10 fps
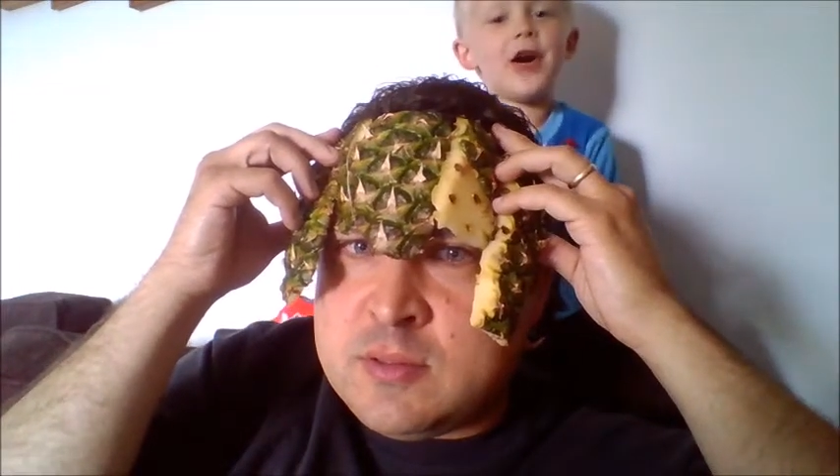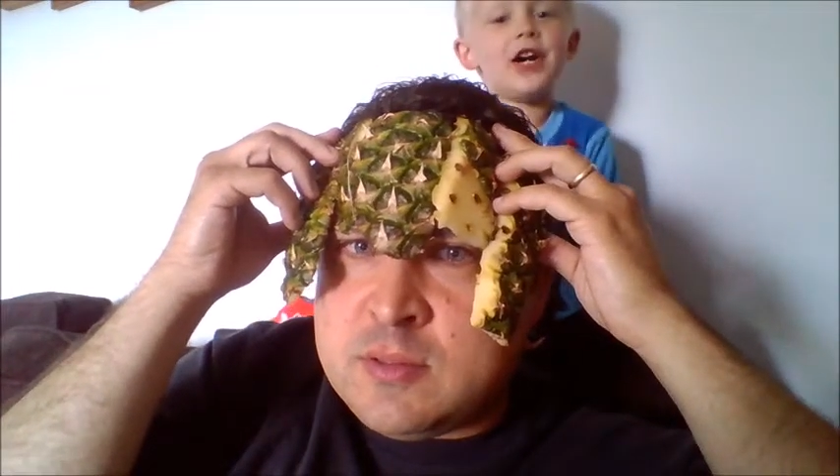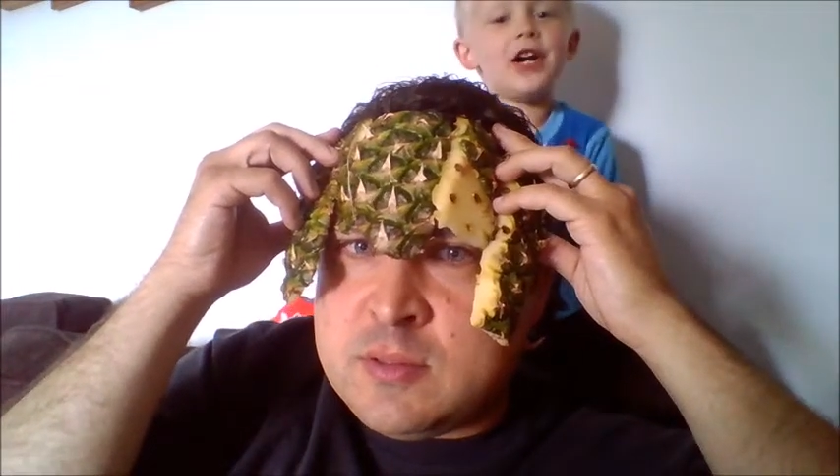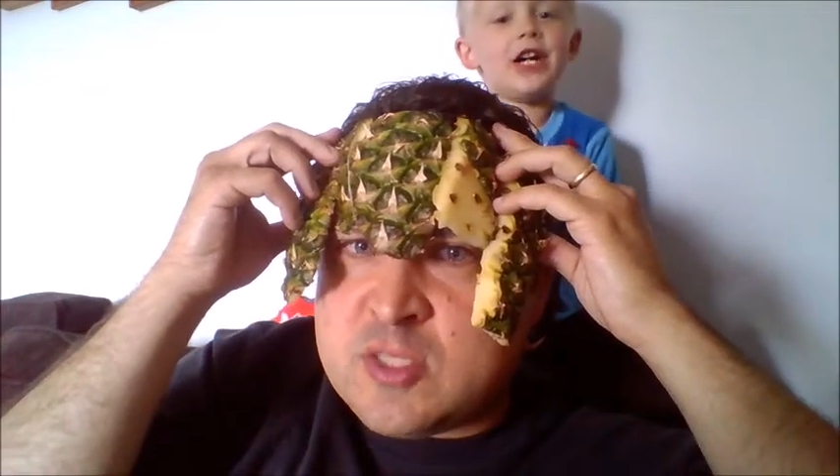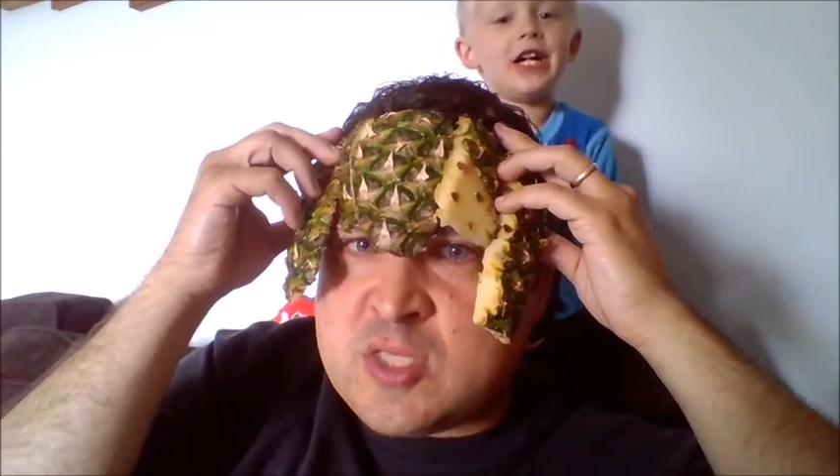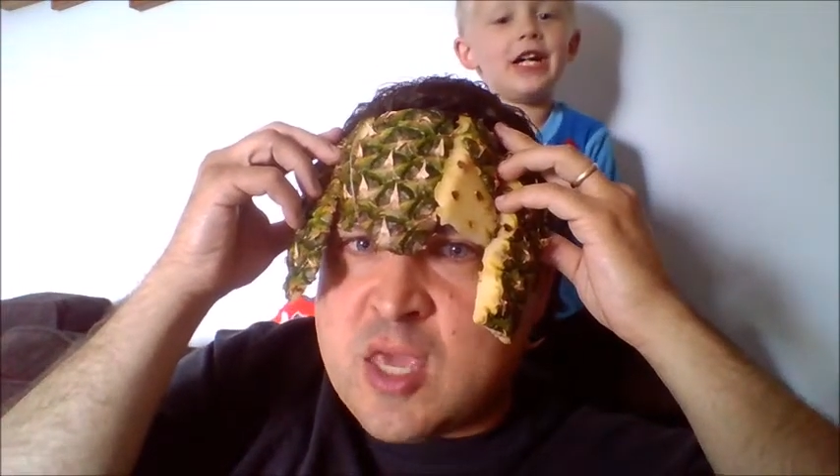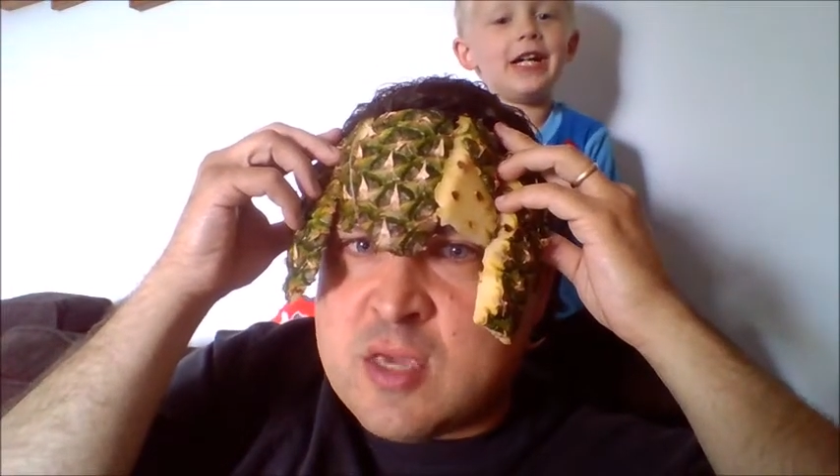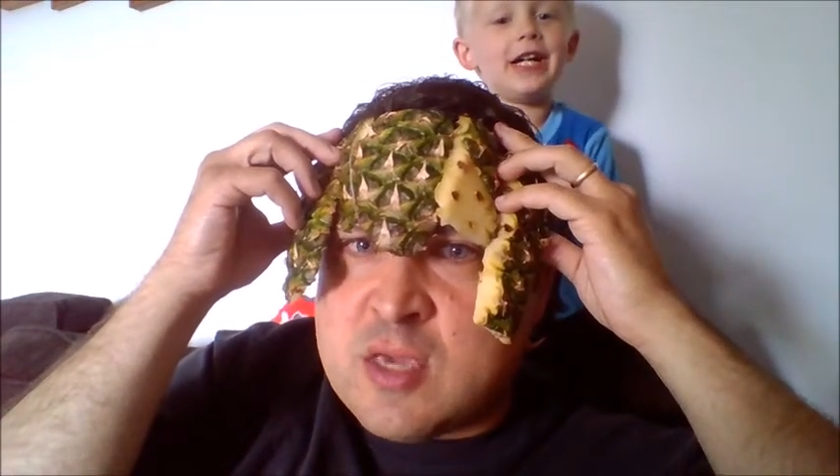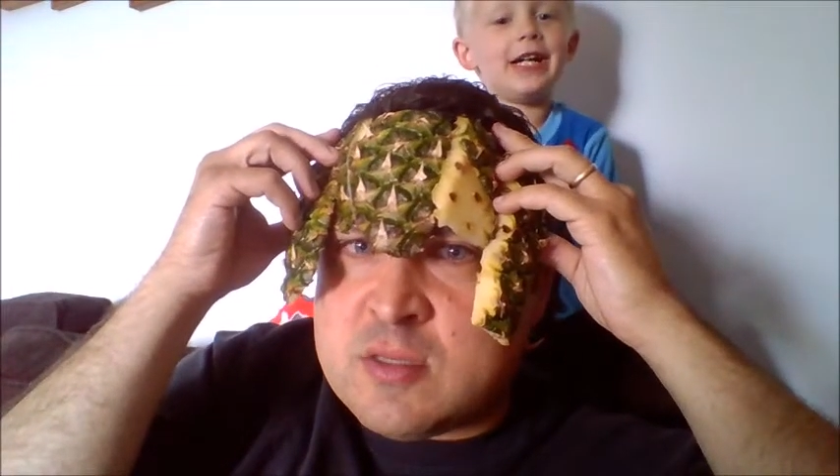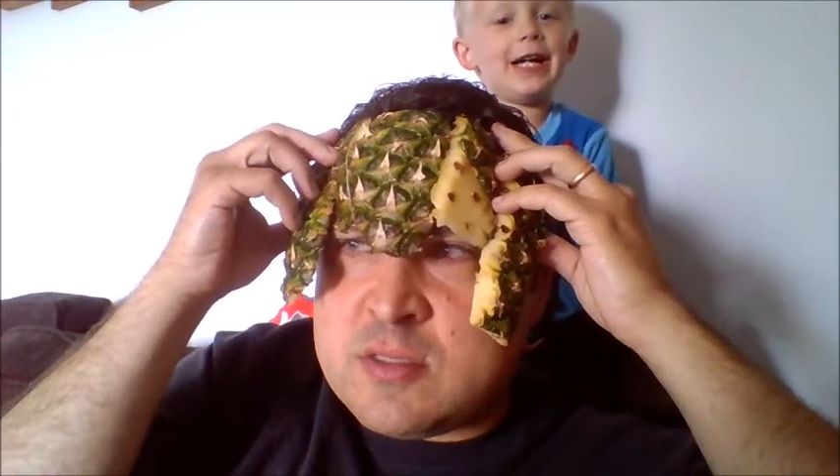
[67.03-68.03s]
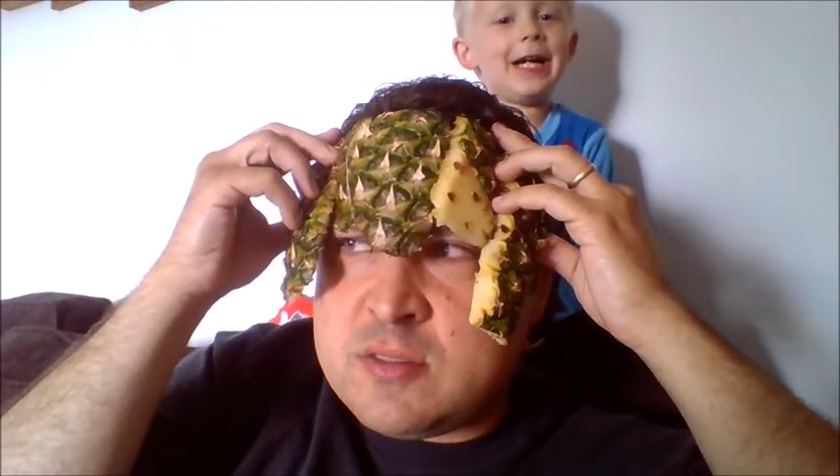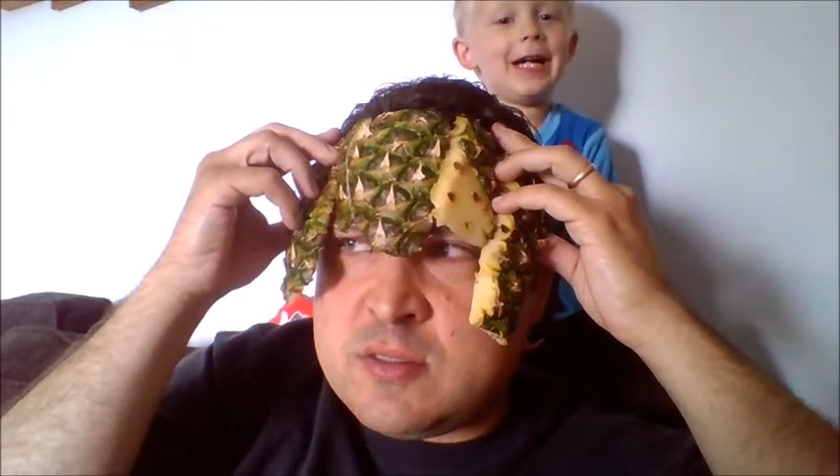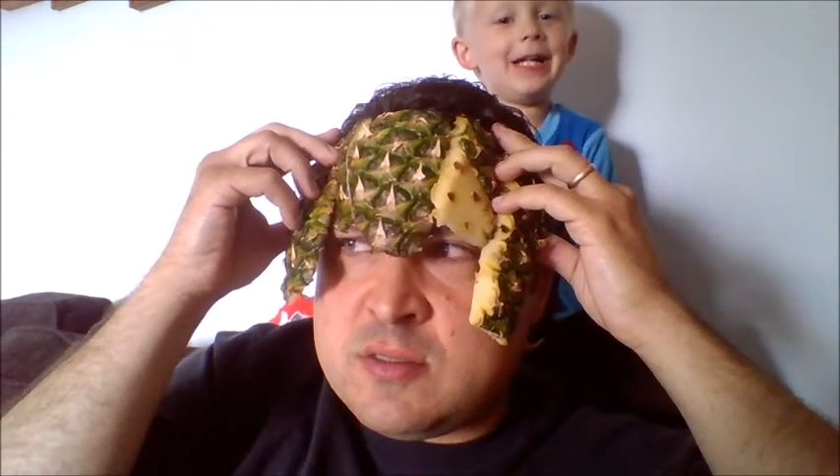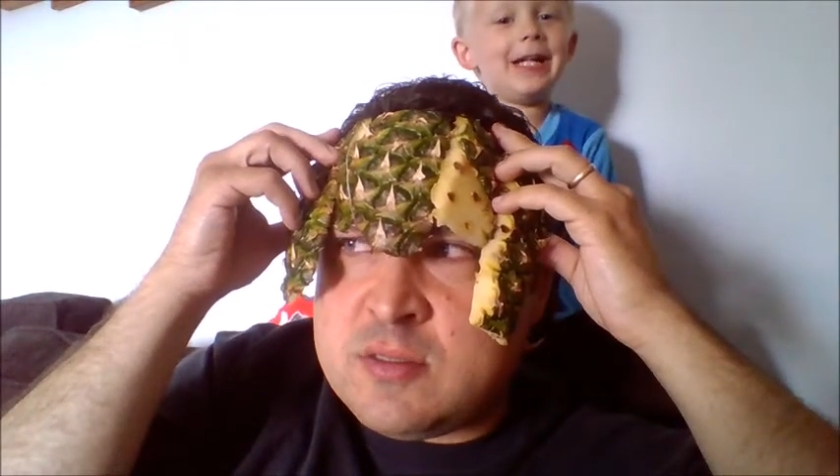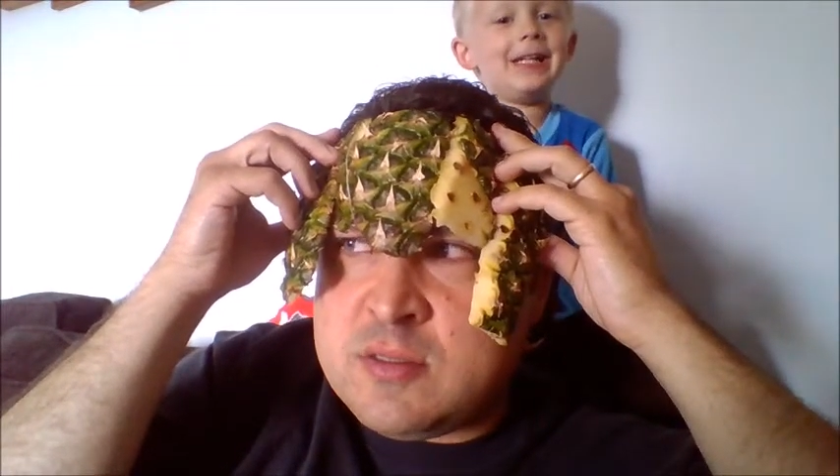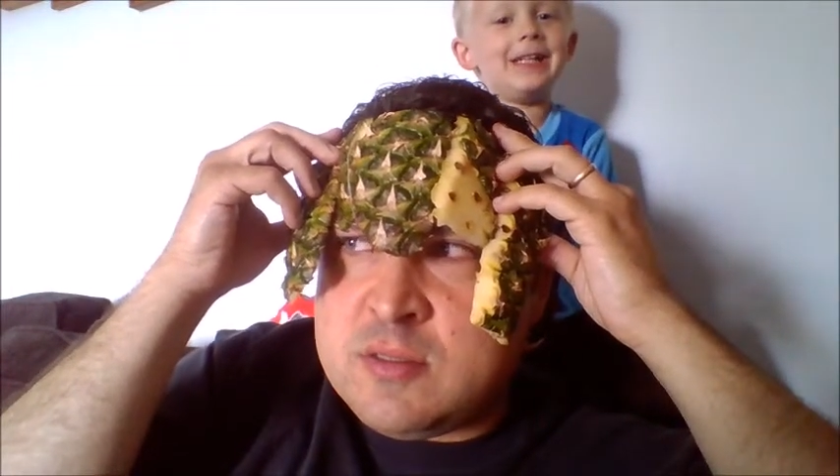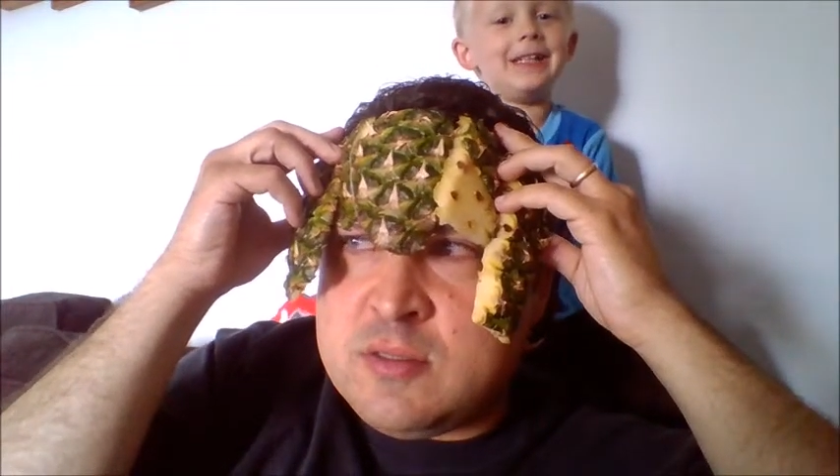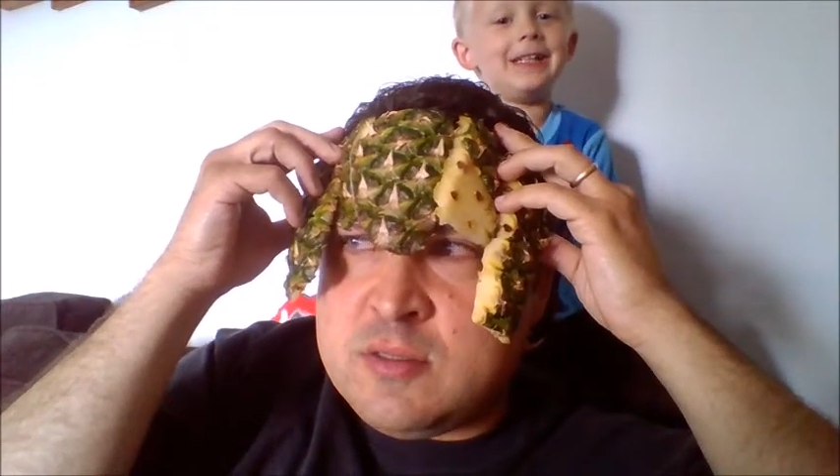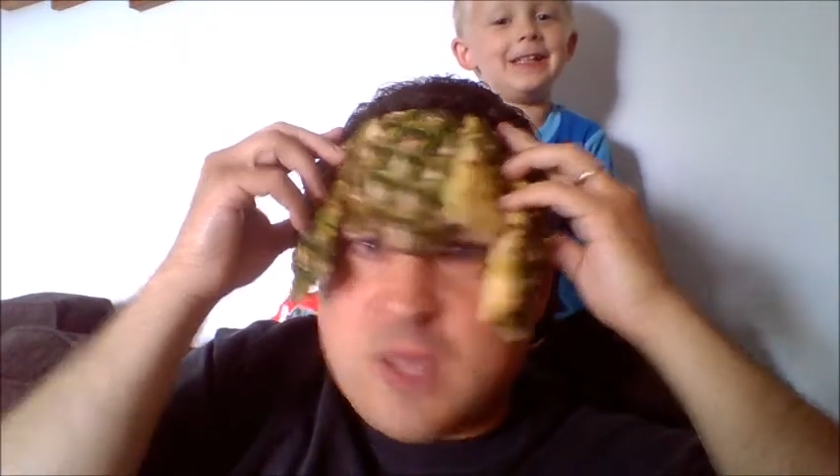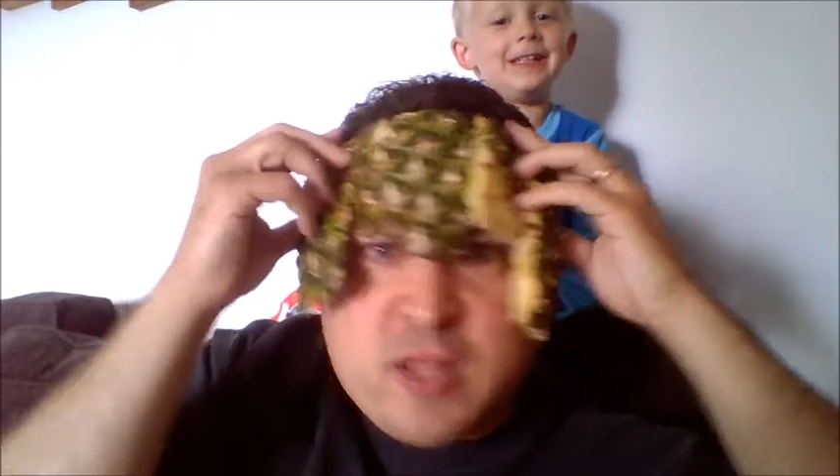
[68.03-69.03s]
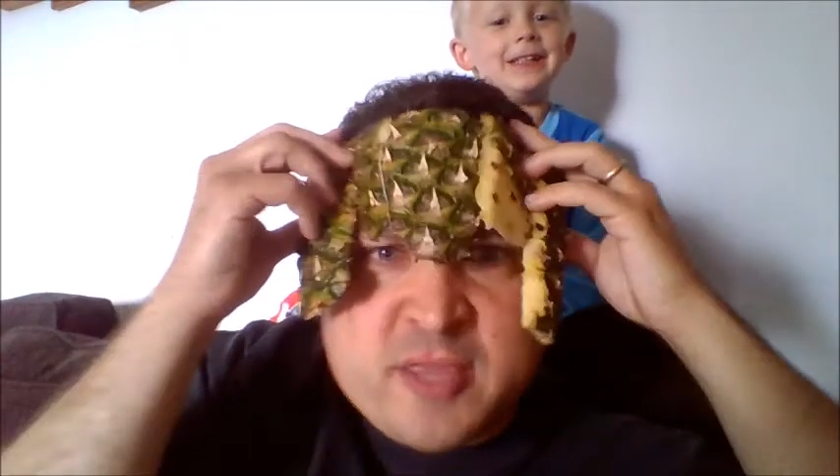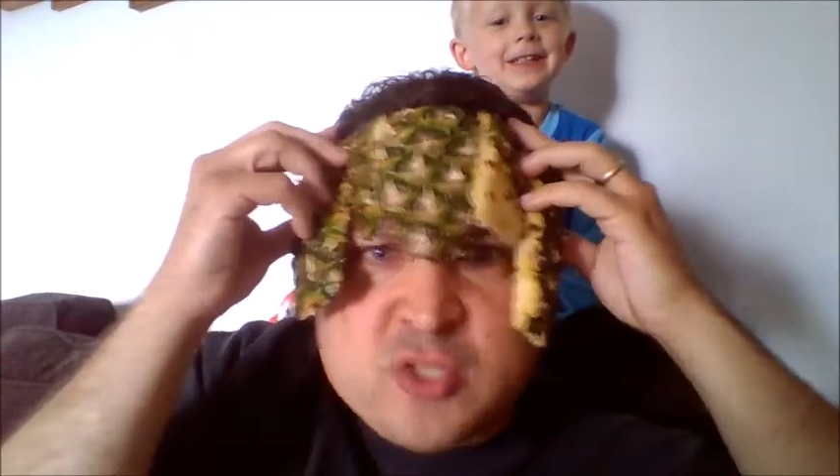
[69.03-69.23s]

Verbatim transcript: The scales, they are like the